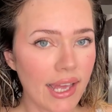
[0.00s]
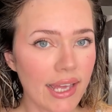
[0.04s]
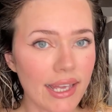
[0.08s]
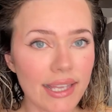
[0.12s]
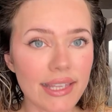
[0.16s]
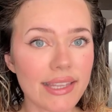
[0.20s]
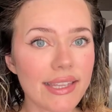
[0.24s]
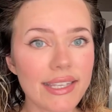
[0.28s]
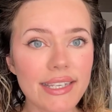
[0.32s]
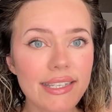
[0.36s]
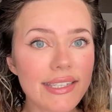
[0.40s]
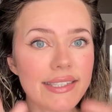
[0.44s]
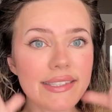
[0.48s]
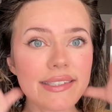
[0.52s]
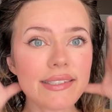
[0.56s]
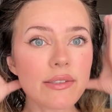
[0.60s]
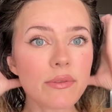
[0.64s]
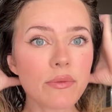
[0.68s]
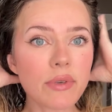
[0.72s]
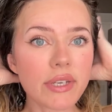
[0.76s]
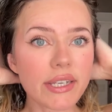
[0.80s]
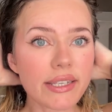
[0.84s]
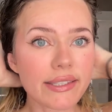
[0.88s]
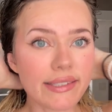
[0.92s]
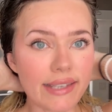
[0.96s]
these
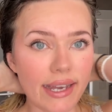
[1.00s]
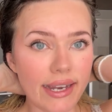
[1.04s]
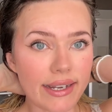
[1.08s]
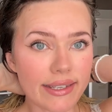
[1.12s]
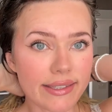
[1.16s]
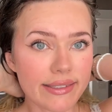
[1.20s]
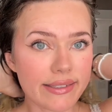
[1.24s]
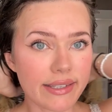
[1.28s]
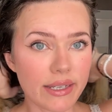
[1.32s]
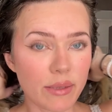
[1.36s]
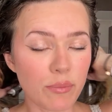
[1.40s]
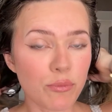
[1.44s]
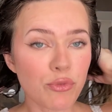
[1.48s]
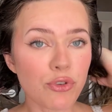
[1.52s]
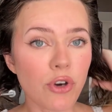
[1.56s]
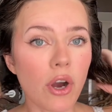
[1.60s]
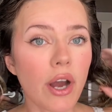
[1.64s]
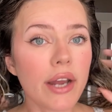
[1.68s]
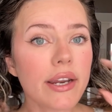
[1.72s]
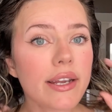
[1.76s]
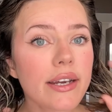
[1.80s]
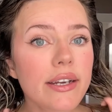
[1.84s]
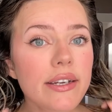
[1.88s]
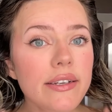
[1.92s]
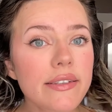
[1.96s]
exact same
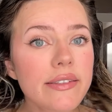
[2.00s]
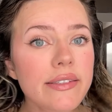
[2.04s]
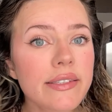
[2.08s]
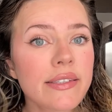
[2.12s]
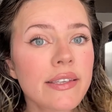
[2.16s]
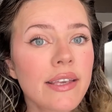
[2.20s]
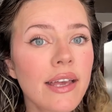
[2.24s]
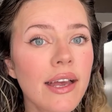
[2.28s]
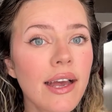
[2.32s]
products